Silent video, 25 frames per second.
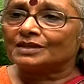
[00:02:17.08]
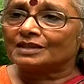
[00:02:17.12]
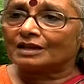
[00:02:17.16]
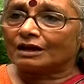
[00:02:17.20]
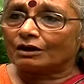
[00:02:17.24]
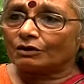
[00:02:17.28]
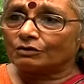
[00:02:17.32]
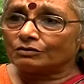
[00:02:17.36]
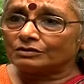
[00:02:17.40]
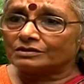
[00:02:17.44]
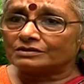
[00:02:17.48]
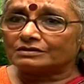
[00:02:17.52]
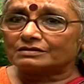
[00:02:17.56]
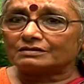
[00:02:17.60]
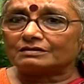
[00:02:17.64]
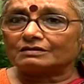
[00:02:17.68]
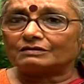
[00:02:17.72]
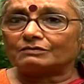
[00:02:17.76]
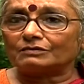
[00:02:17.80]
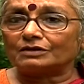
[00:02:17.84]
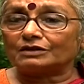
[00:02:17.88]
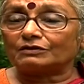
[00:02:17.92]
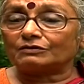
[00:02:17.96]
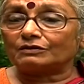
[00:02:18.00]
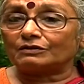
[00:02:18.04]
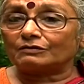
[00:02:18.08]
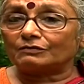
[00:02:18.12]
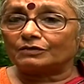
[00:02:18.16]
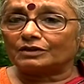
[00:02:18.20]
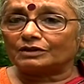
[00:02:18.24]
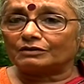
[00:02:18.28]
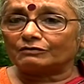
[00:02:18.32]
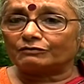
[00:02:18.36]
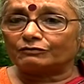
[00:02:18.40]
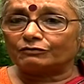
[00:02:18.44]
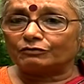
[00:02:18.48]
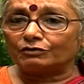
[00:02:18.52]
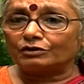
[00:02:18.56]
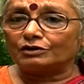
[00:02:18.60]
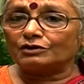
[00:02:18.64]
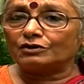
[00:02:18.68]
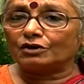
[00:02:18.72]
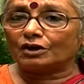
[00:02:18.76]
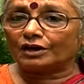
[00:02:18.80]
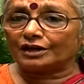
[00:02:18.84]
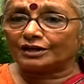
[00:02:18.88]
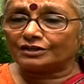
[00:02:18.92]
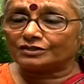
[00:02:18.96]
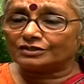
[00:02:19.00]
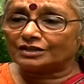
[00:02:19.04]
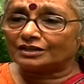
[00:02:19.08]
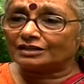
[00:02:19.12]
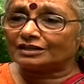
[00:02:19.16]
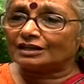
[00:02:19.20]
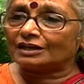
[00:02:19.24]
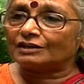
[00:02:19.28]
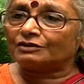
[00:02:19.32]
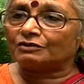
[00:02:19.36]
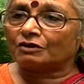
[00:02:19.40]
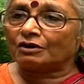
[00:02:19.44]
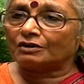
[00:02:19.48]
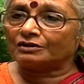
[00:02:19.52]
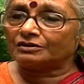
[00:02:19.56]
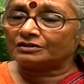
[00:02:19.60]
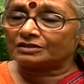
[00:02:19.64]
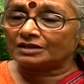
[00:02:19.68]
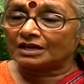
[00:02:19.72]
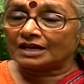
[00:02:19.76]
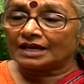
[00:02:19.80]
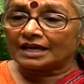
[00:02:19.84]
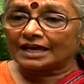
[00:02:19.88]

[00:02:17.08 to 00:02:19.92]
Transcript: with the full knowledge that they are not